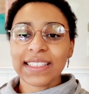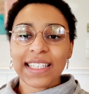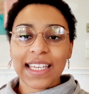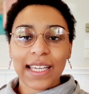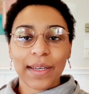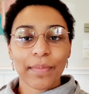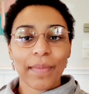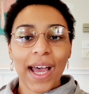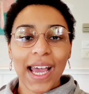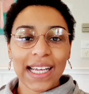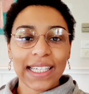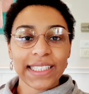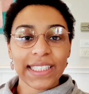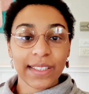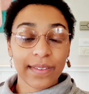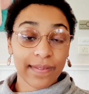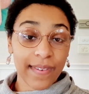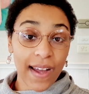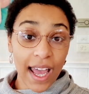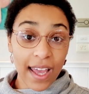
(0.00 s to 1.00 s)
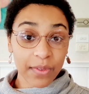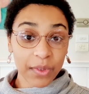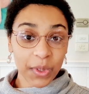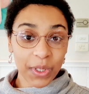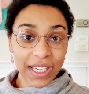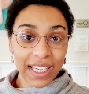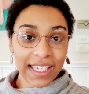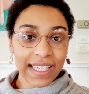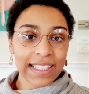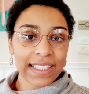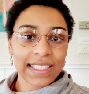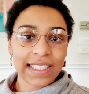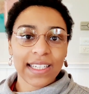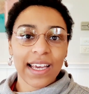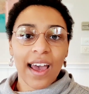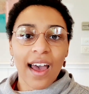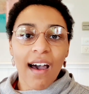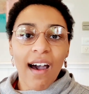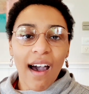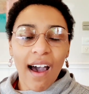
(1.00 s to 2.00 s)
in my survival kit
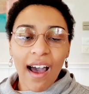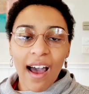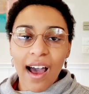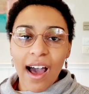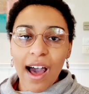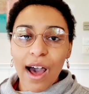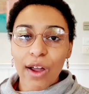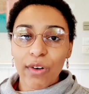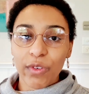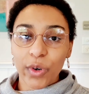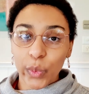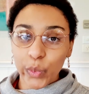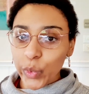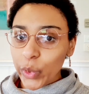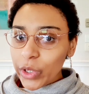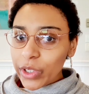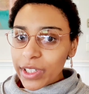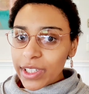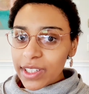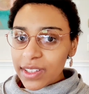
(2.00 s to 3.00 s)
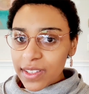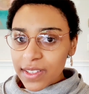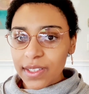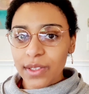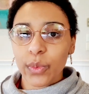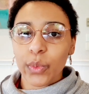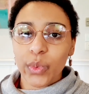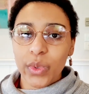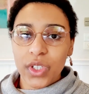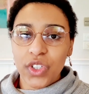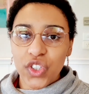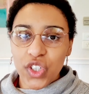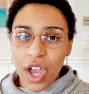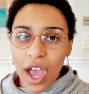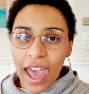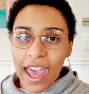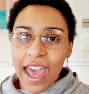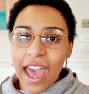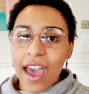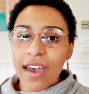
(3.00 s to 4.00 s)
are rewards, which
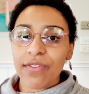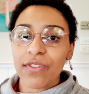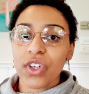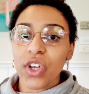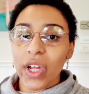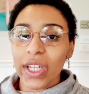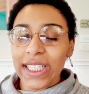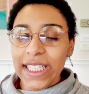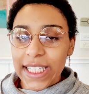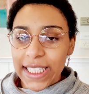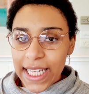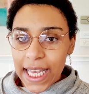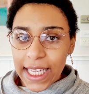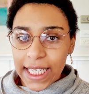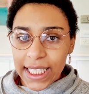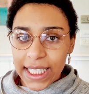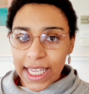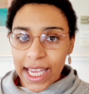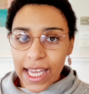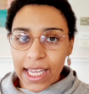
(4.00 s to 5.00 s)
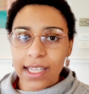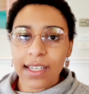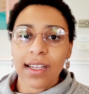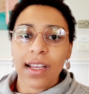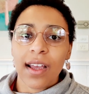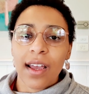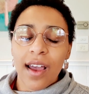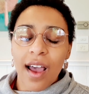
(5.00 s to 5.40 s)
I have not set yet.